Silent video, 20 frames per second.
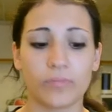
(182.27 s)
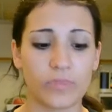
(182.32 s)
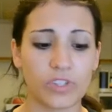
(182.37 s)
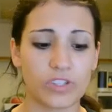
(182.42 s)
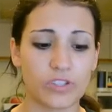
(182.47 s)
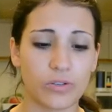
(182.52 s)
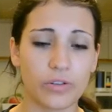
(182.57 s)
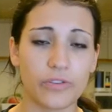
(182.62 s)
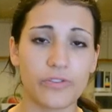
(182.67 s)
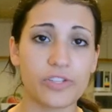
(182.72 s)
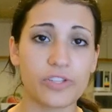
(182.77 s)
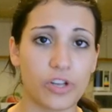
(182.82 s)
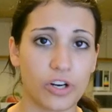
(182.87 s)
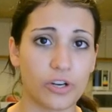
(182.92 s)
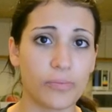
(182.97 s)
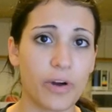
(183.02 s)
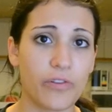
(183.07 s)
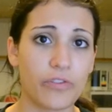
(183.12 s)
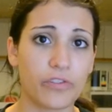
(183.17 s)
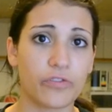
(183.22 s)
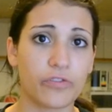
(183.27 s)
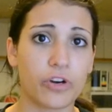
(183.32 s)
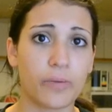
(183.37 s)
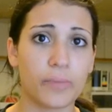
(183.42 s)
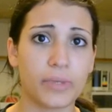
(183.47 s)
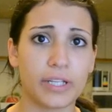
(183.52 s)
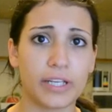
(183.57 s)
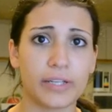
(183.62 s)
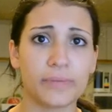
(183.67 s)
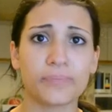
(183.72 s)
So if you start him off with
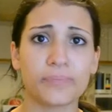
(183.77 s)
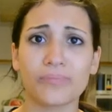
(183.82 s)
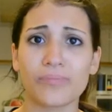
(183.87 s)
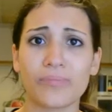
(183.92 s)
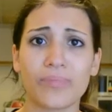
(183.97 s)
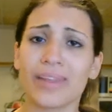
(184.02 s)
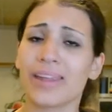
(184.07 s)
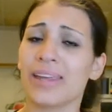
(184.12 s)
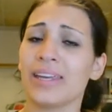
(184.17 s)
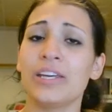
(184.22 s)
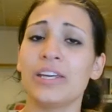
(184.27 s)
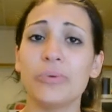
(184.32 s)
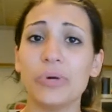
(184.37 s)
formula, he